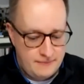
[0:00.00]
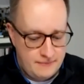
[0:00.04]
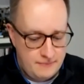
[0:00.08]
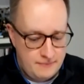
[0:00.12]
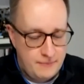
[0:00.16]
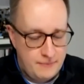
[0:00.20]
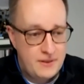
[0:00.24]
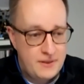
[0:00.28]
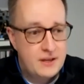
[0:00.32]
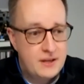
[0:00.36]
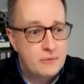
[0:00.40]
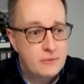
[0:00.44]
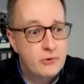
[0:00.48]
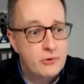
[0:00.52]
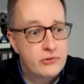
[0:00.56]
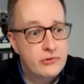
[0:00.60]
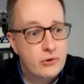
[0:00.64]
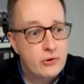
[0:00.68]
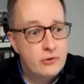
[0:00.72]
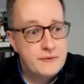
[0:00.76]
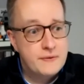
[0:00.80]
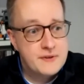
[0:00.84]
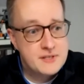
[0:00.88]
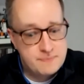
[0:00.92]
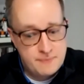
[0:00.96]
But that was
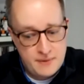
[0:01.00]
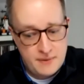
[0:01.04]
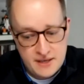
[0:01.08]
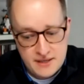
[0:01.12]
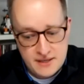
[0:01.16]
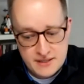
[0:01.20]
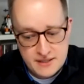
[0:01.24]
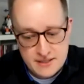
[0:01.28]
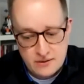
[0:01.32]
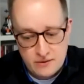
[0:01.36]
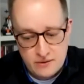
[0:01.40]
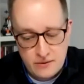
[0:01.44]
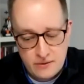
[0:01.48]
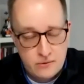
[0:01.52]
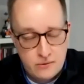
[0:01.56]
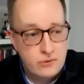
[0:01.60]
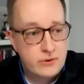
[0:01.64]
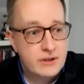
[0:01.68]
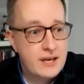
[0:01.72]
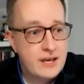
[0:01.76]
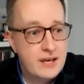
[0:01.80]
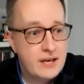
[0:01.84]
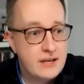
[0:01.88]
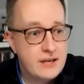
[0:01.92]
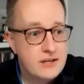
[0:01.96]
always based on the
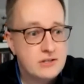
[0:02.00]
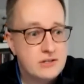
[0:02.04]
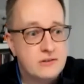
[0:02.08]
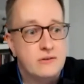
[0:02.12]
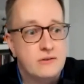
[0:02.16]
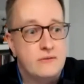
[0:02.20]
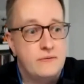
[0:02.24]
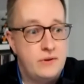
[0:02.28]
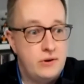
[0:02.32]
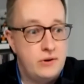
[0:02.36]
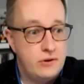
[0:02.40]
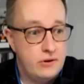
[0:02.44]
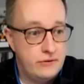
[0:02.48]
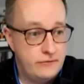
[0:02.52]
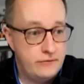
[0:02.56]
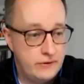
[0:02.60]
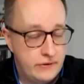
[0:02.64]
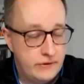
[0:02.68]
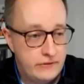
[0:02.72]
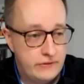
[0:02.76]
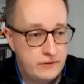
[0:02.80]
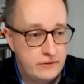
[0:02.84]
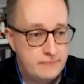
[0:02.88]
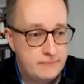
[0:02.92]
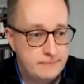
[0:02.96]
location of the
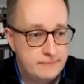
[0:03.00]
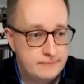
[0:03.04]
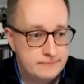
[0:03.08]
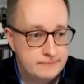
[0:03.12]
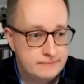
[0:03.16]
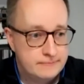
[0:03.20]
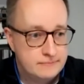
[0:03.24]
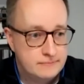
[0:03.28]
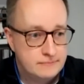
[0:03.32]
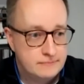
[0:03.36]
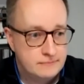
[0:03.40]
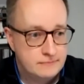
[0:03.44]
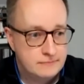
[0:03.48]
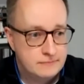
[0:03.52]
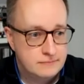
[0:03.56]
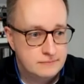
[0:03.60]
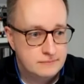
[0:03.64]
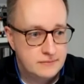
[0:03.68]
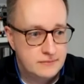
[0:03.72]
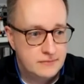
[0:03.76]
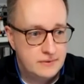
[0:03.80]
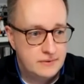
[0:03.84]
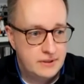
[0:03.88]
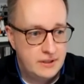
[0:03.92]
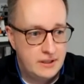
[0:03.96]
office.
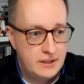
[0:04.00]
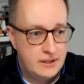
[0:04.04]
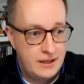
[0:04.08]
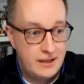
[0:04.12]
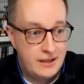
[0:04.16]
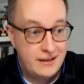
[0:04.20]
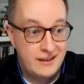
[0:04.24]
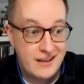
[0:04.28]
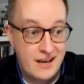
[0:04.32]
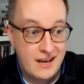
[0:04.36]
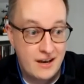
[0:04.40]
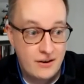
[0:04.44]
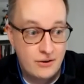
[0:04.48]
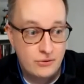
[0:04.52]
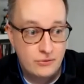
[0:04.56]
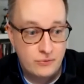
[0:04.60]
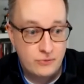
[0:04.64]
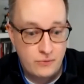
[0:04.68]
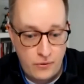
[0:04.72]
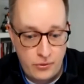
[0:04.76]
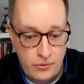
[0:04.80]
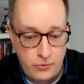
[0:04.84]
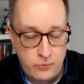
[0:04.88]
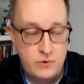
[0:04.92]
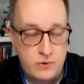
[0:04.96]
And now
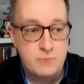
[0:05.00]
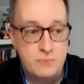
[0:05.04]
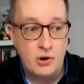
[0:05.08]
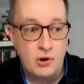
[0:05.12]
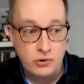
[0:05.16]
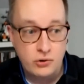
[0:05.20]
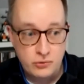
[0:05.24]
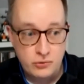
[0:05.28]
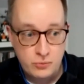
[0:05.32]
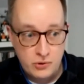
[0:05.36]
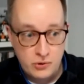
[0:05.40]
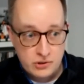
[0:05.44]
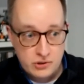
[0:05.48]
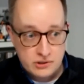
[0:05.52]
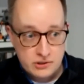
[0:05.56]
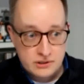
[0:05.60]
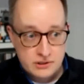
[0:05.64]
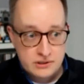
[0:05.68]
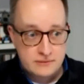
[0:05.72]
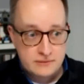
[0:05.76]
with remote work,